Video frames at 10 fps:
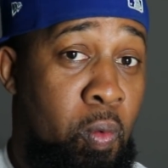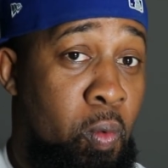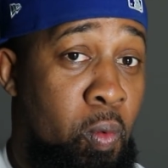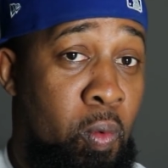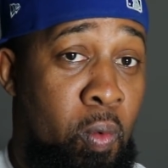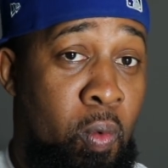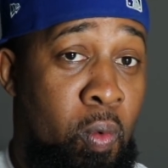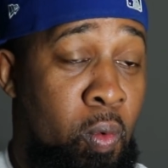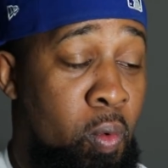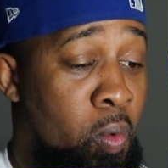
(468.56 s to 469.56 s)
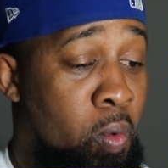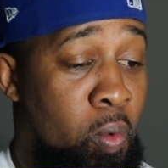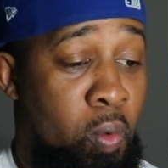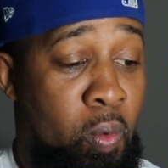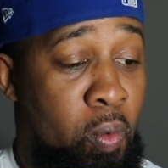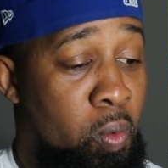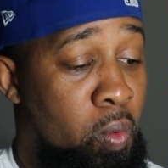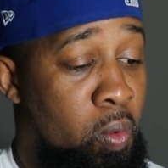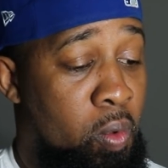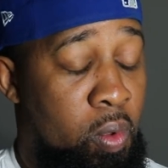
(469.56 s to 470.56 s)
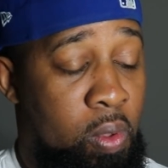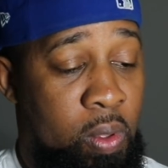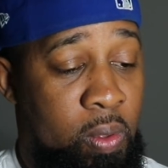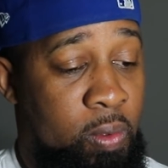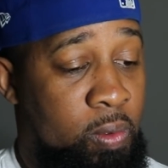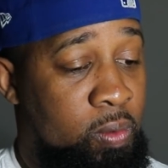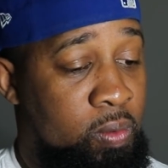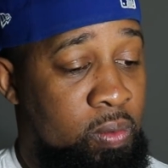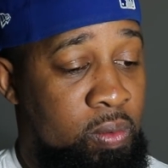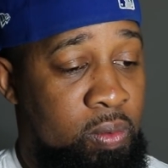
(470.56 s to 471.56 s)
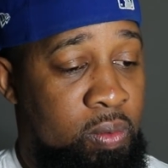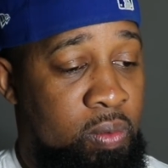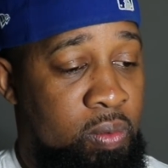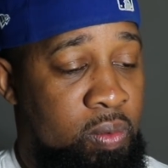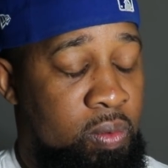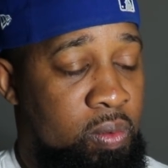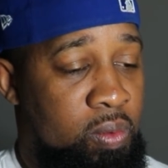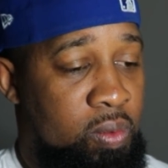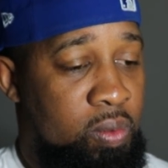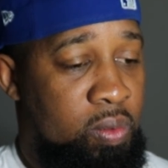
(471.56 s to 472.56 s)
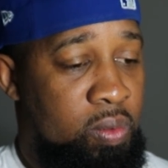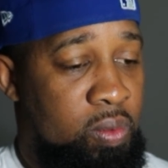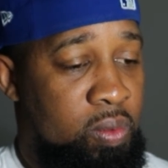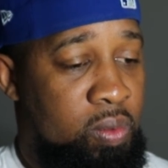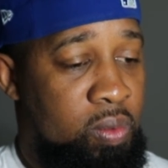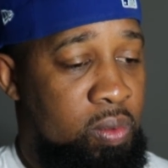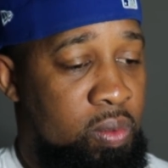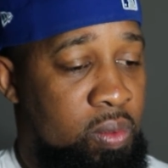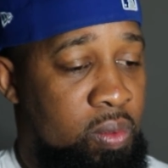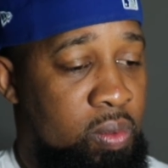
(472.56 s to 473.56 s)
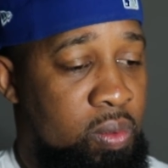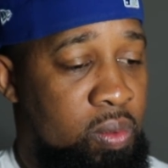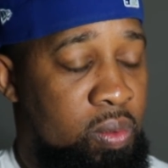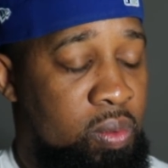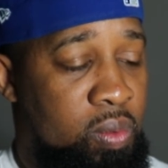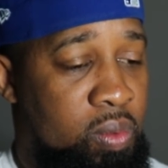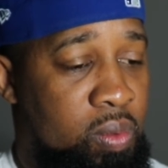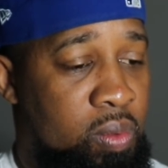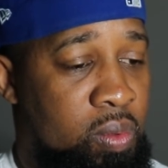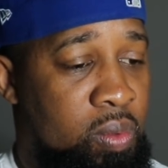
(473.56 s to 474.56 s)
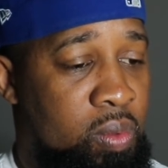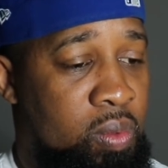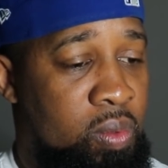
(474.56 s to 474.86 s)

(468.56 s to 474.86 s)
(not speaking)